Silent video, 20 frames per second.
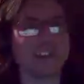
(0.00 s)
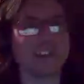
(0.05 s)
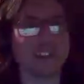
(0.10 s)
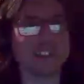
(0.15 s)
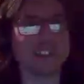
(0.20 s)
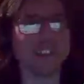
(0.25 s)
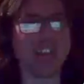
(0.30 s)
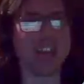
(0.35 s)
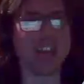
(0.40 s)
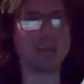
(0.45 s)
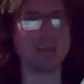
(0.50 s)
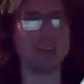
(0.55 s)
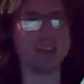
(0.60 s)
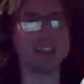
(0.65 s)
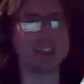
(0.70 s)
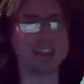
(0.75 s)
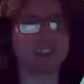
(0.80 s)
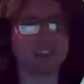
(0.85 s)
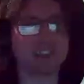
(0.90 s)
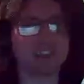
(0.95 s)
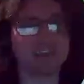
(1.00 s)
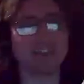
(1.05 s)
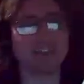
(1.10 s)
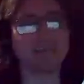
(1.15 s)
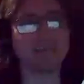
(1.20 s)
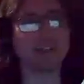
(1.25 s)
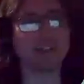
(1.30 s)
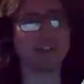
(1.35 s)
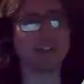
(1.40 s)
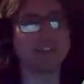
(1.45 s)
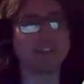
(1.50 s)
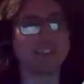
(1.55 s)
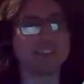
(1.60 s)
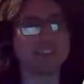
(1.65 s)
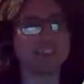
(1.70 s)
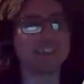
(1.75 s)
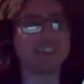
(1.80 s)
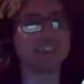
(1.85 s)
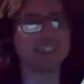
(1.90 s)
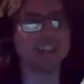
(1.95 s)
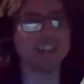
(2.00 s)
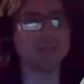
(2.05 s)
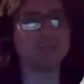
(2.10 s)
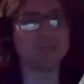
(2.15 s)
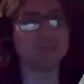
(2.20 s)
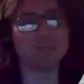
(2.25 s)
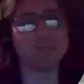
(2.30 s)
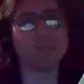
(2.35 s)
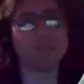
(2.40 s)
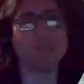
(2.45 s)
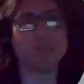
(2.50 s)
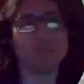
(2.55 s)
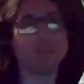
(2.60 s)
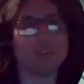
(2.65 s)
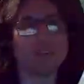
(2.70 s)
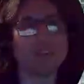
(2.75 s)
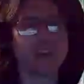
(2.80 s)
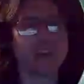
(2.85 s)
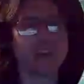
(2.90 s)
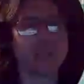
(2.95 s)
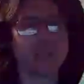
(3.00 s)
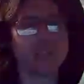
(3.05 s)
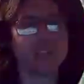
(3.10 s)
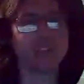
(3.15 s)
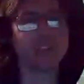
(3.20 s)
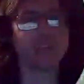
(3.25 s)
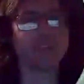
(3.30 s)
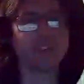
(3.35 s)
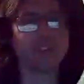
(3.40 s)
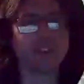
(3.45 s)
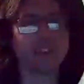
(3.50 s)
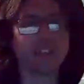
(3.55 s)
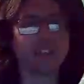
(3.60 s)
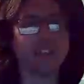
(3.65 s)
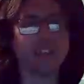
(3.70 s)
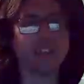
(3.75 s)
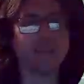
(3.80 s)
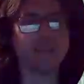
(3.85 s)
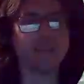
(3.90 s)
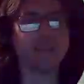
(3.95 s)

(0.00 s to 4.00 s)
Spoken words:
of damage. You know, it blows things up. It was ironically